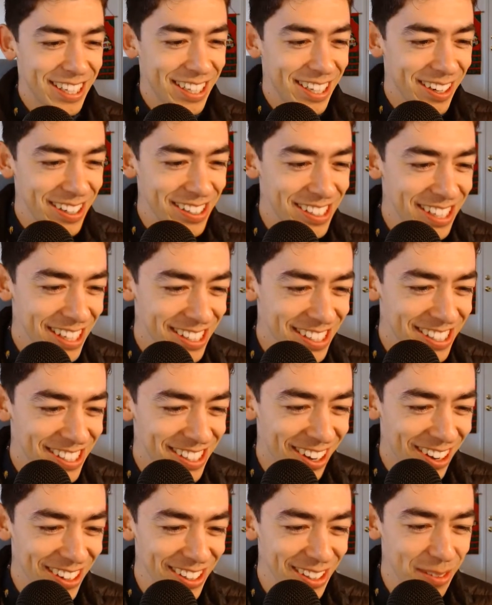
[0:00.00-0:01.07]
Gary says
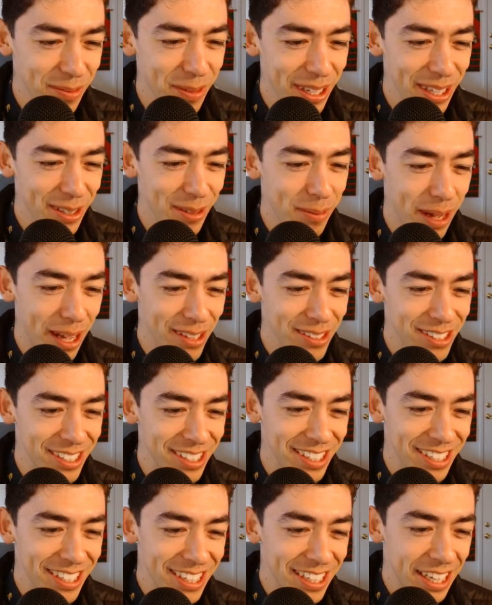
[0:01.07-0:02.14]
start in the Big
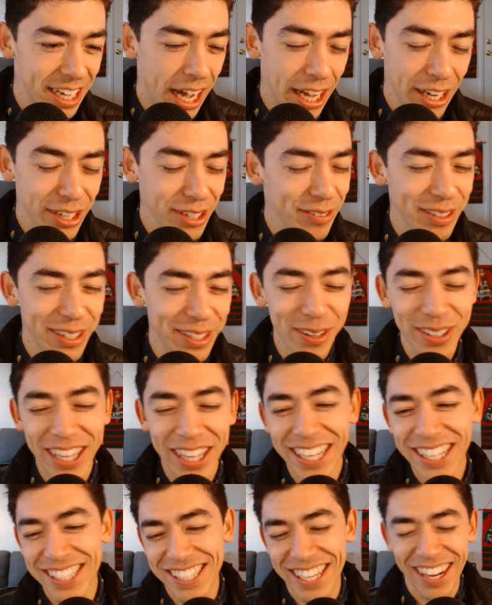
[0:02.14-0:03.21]
Lebowski. I don't even know what
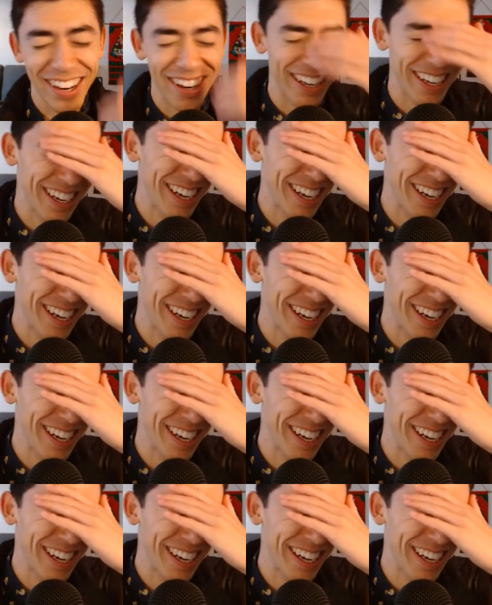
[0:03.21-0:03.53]
that is, Gary.